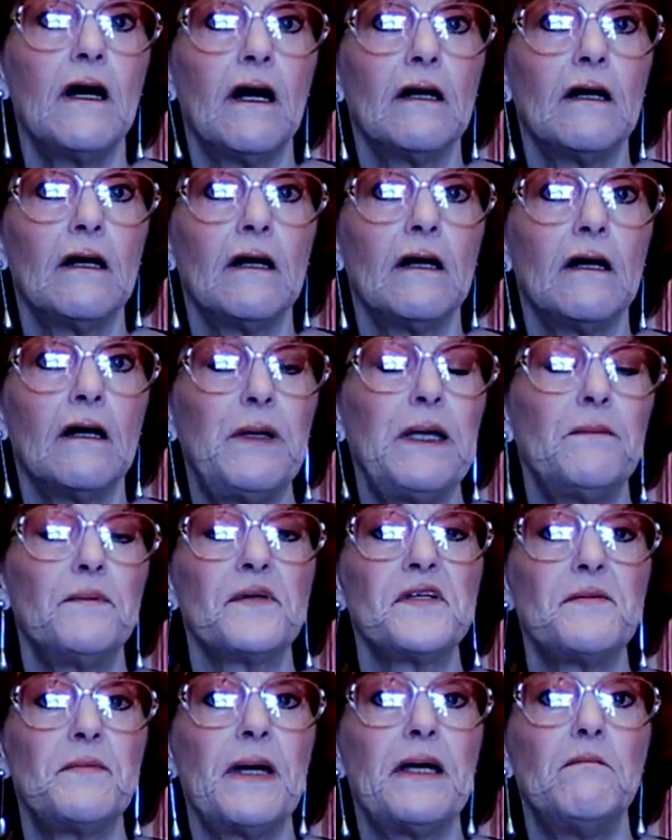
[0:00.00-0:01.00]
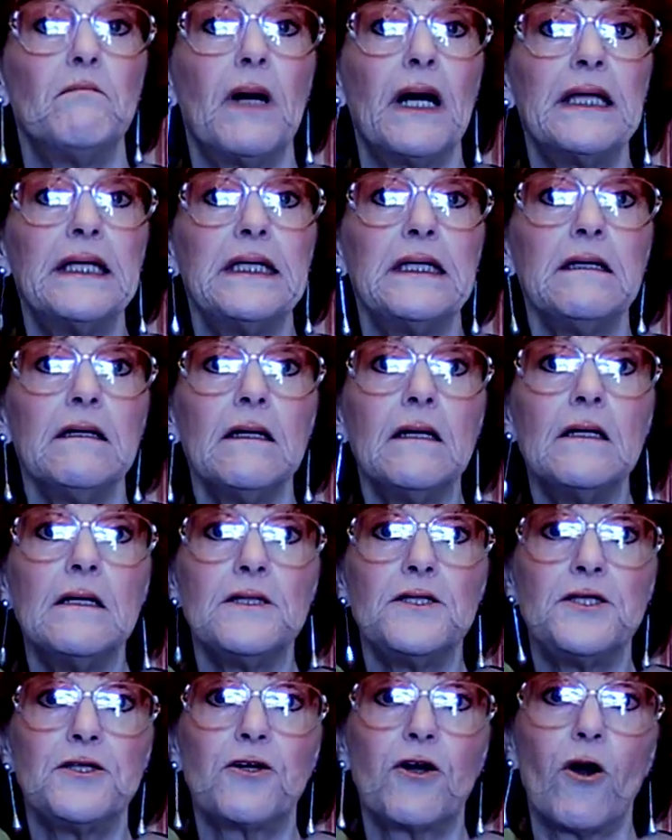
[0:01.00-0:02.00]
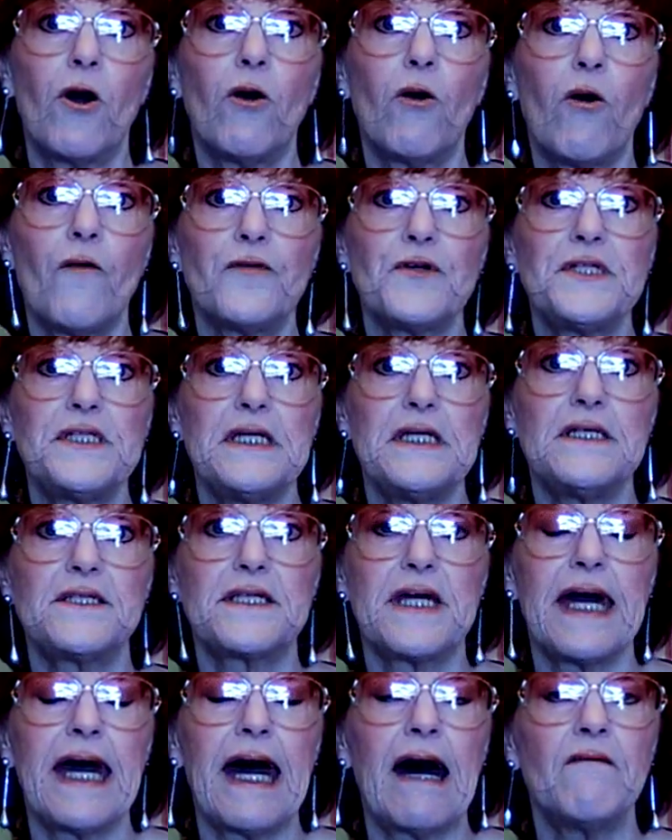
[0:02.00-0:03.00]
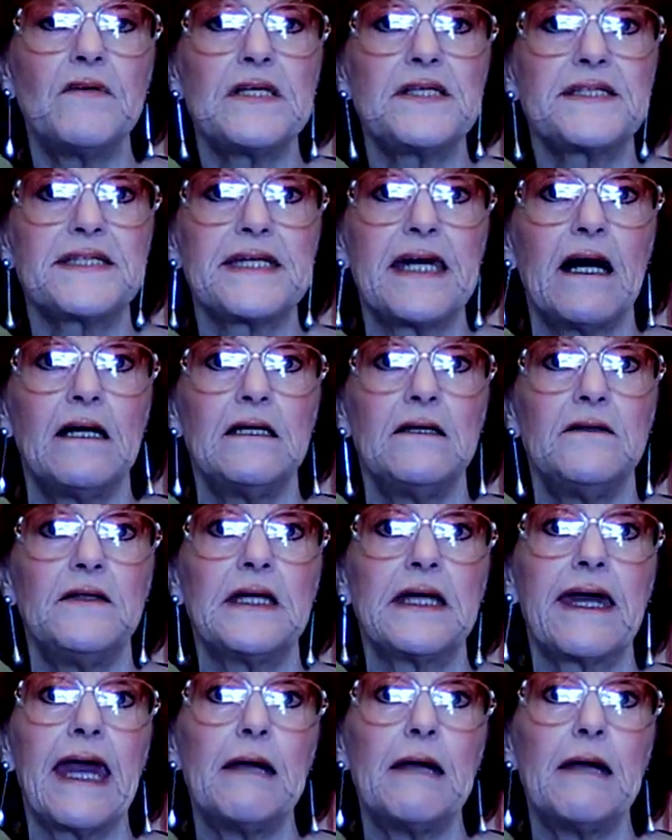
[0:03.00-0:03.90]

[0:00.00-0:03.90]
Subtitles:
a lot of people spent money to go overseas to have this done and then